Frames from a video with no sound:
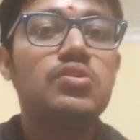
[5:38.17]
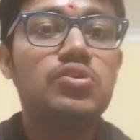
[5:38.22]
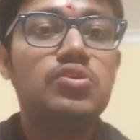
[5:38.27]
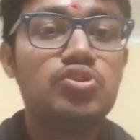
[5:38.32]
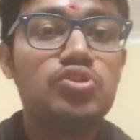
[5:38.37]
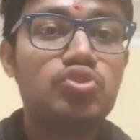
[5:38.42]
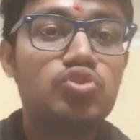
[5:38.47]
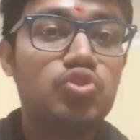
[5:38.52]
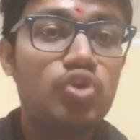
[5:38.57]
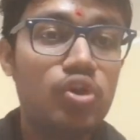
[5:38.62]

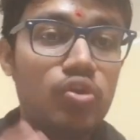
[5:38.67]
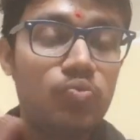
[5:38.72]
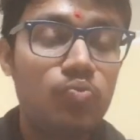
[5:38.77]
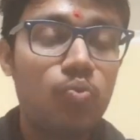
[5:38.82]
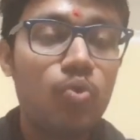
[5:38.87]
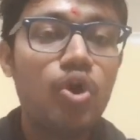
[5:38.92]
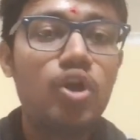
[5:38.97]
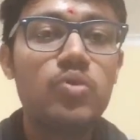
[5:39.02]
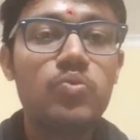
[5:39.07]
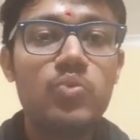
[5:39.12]
So you
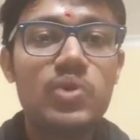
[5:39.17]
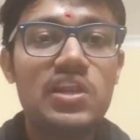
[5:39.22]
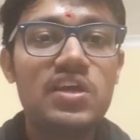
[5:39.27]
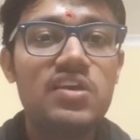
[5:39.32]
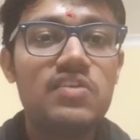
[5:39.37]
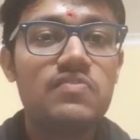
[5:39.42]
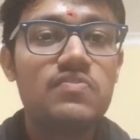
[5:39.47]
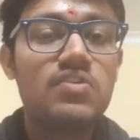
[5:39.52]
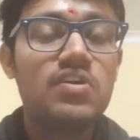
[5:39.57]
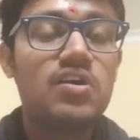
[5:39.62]
won't
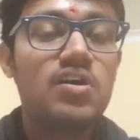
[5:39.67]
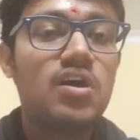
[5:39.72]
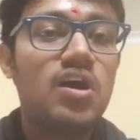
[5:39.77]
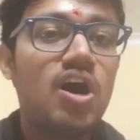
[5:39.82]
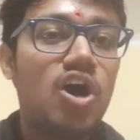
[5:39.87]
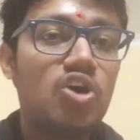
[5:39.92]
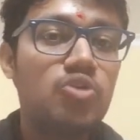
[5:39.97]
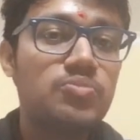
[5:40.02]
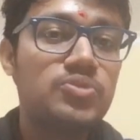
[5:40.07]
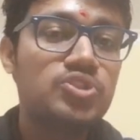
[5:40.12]
believe
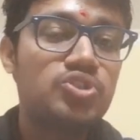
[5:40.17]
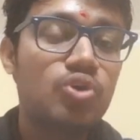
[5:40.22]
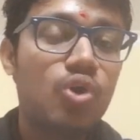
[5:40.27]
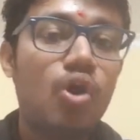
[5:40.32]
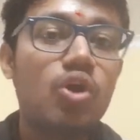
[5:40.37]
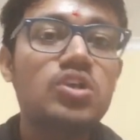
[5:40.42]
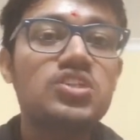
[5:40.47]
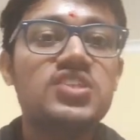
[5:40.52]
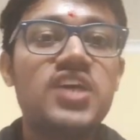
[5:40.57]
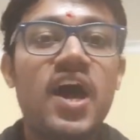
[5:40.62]
how much
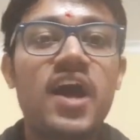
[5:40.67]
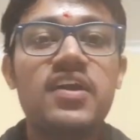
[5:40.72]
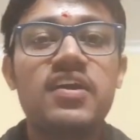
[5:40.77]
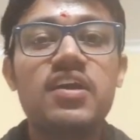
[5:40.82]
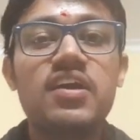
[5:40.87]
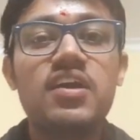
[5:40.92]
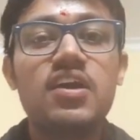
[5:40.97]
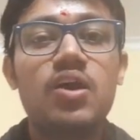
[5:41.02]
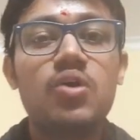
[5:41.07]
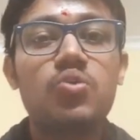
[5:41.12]
rock is
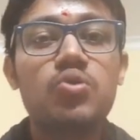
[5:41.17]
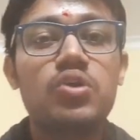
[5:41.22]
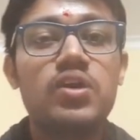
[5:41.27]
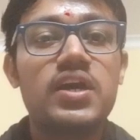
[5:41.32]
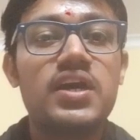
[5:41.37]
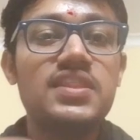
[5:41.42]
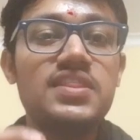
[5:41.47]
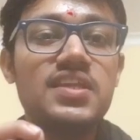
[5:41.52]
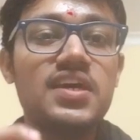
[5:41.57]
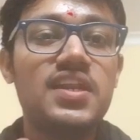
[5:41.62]
hanging out
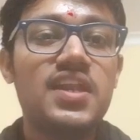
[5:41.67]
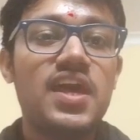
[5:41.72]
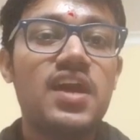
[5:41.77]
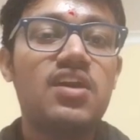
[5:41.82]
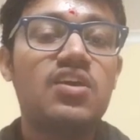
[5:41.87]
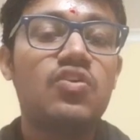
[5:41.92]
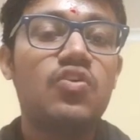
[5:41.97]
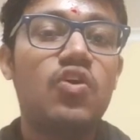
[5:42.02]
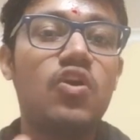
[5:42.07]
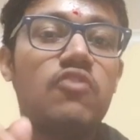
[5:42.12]
in the
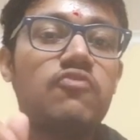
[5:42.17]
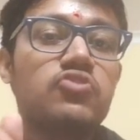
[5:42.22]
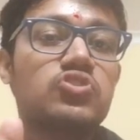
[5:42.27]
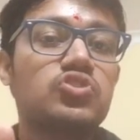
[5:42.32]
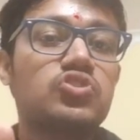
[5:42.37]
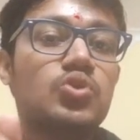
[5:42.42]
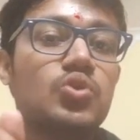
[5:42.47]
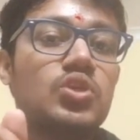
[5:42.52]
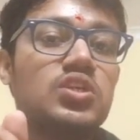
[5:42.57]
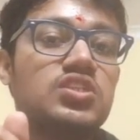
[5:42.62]
neck of a
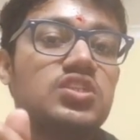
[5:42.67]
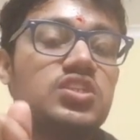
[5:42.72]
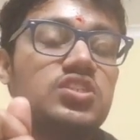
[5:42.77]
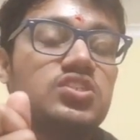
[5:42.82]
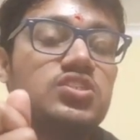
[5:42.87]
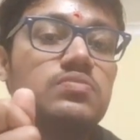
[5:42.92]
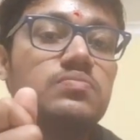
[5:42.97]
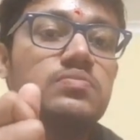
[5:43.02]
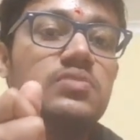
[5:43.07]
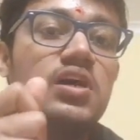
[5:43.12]
solar
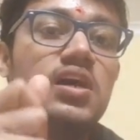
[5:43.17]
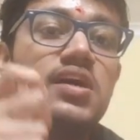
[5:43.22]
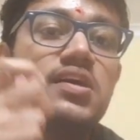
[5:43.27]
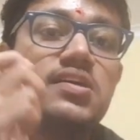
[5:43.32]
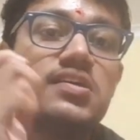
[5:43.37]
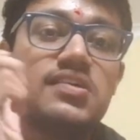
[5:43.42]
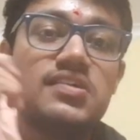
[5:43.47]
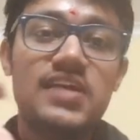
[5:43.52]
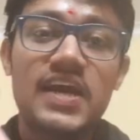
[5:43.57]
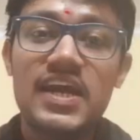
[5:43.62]
system,
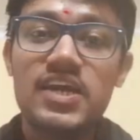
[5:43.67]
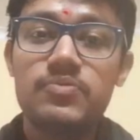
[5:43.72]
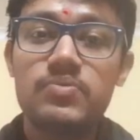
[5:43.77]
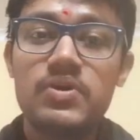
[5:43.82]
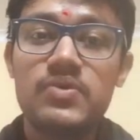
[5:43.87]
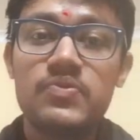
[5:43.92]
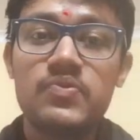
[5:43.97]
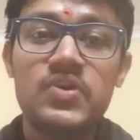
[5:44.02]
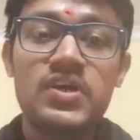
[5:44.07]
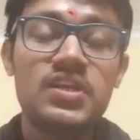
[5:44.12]
right
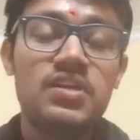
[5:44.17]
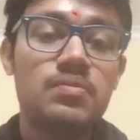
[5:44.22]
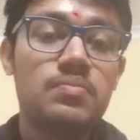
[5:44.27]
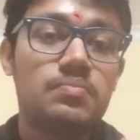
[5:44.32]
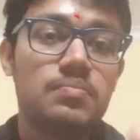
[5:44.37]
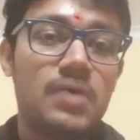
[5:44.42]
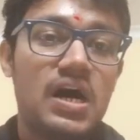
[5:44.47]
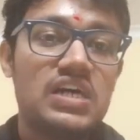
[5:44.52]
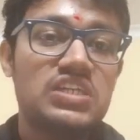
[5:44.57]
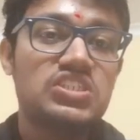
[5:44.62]
between
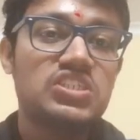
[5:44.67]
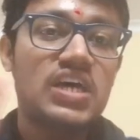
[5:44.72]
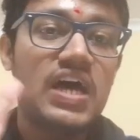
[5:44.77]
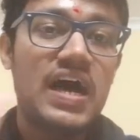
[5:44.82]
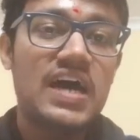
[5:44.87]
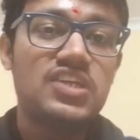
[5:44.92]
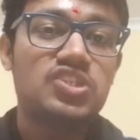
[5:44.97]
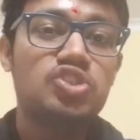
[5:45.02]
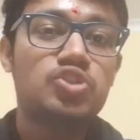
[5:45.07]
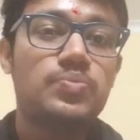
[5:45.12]
Mars
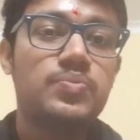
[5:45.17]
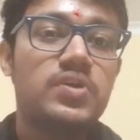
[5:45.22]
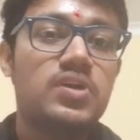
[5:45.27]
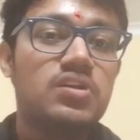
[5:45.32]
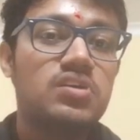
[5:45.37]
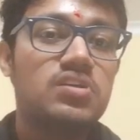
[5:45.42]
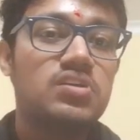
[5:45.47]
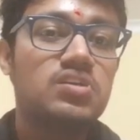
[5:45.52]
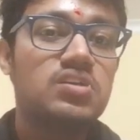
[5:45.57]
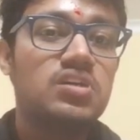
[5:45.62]
and
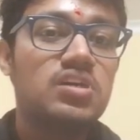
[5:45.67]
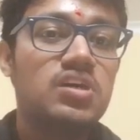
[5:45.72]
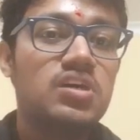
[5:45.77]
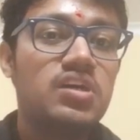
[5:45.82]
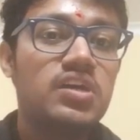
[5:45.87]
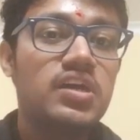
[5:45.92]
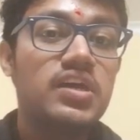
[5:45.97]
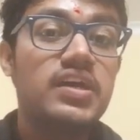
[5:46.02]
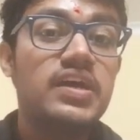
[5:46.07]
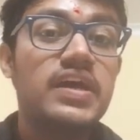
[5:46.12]
Jupiter.
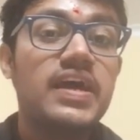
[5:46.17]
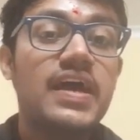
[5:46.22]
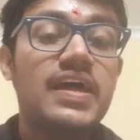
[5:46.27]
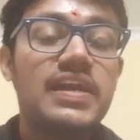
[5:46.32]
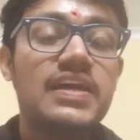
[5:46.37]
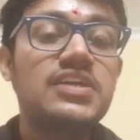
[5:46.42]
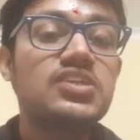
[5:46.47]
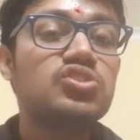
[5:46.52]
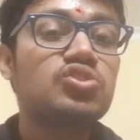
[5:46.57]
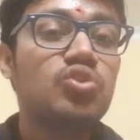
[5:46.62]

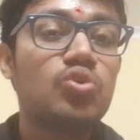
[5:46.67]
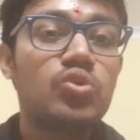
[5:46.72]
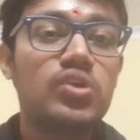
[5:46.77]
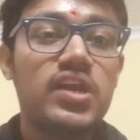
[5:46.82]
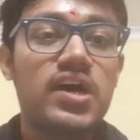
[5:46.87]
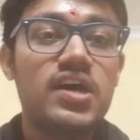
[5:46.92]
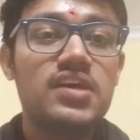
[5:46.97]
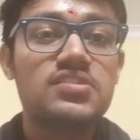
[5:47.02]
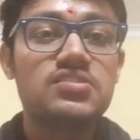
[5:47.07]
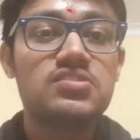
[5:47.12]
And it is
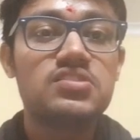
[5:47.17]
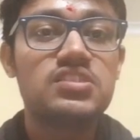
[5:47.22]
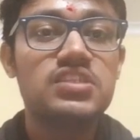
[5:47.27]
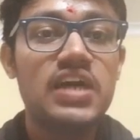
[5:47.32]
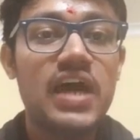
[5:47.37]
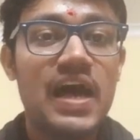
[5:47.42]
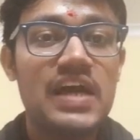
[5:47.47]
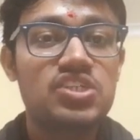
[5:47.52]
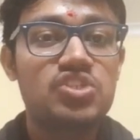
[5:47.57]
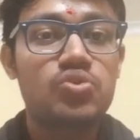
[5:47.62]
known as
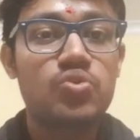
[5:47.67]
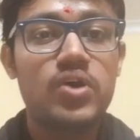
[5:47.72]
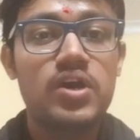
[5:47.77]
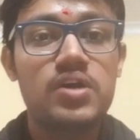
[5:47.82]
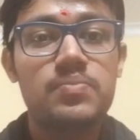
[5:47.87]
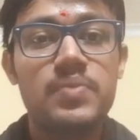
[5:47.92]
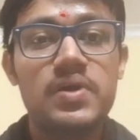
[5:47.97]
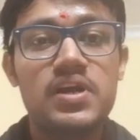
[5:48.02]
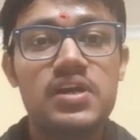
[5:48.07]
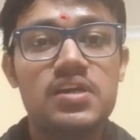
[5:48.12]
the
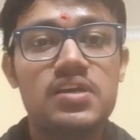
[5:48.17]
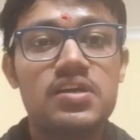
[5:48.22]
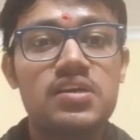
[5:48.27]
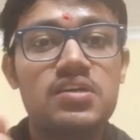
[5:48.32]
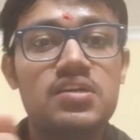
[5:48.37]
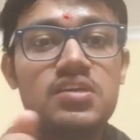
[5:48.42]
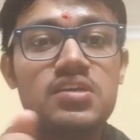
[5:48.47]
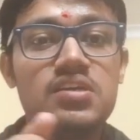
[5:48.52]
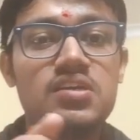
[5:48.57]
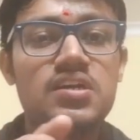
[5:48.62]
asteroid belt.
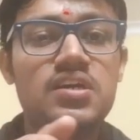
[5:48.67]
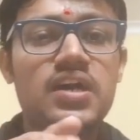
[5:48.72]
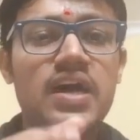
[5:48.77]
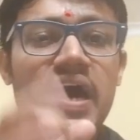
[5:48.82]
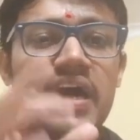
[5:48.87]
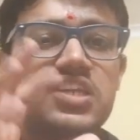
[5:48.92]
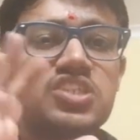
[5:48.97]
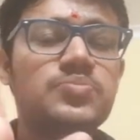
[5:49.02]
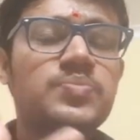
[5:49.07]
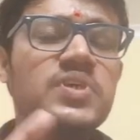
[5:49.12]

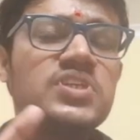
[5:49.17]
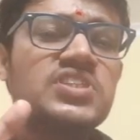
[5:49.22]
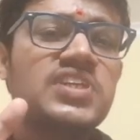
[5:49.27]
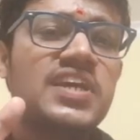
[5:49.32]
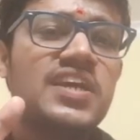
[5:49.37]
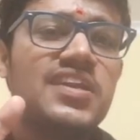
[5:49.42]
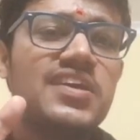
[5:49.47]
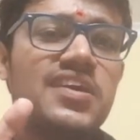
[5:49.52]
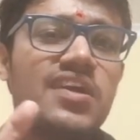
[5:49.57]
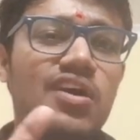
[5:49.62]
And it's
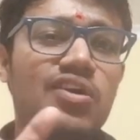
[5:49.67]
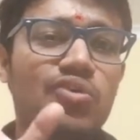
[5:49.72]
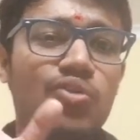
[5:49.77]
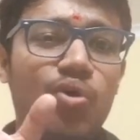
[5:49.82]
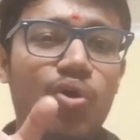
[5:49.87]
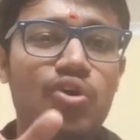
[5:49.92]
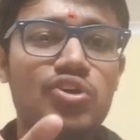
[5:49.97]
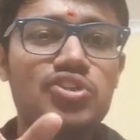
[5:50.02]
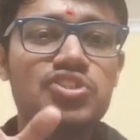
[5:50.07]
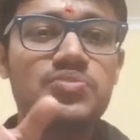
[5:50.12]
basically a
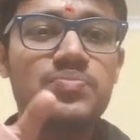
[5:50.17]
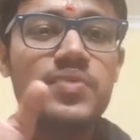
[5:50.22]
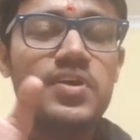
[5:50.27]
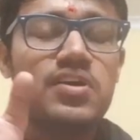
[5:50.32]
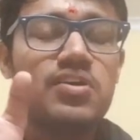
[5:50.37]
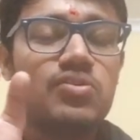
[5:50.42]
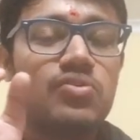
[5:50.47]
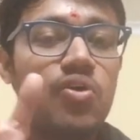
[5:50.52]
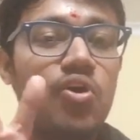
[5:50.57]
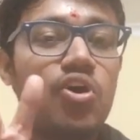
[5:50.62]

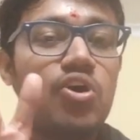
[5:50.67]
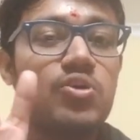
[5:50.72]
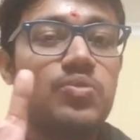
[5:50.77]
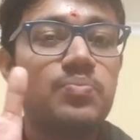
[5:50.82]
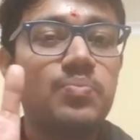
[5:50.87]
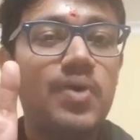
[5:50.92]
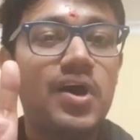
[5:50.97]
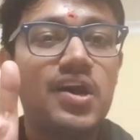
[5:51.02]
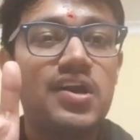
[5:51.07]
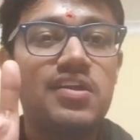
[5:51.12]
cosmic
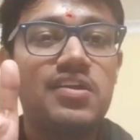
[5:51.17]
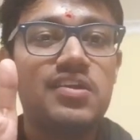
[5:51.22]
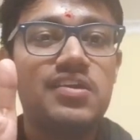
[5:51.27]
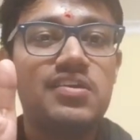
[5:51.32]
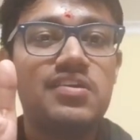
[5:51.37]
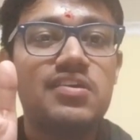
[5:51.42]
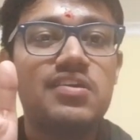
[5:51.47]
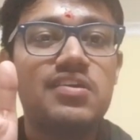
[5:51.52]
rock party.